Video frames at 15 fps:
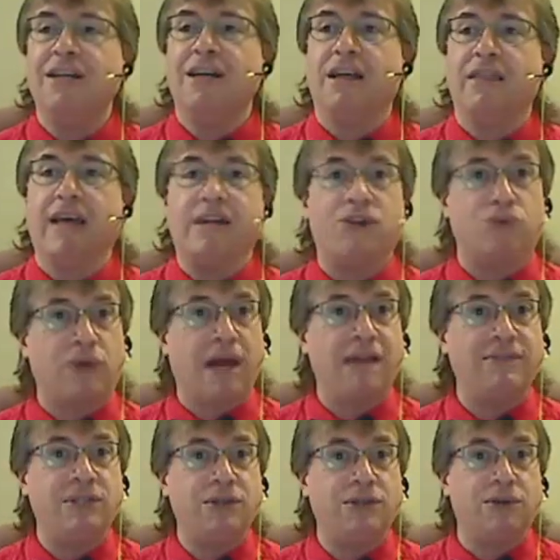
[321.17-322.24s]
that
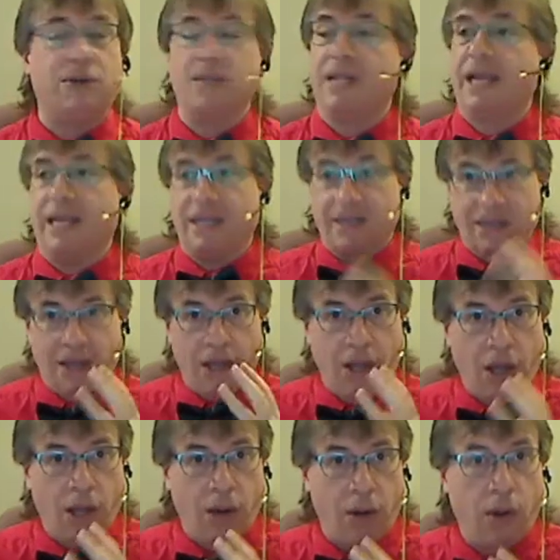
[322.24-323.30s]
drives you toward, like
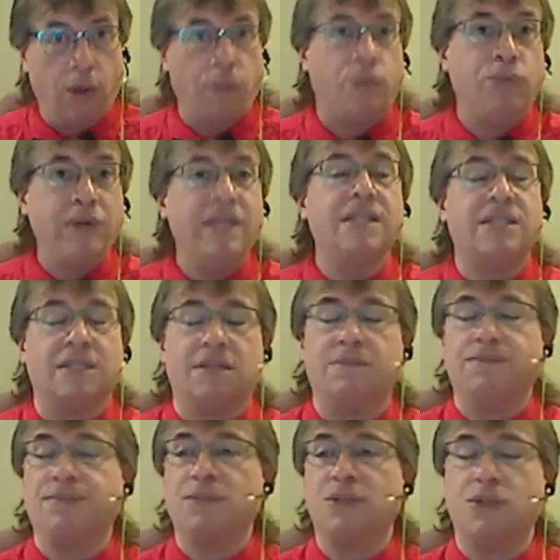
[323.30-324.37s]
a reason
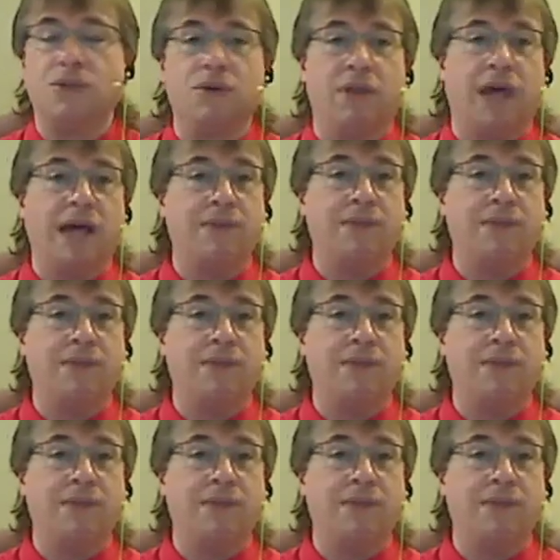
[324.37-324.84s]
to do that.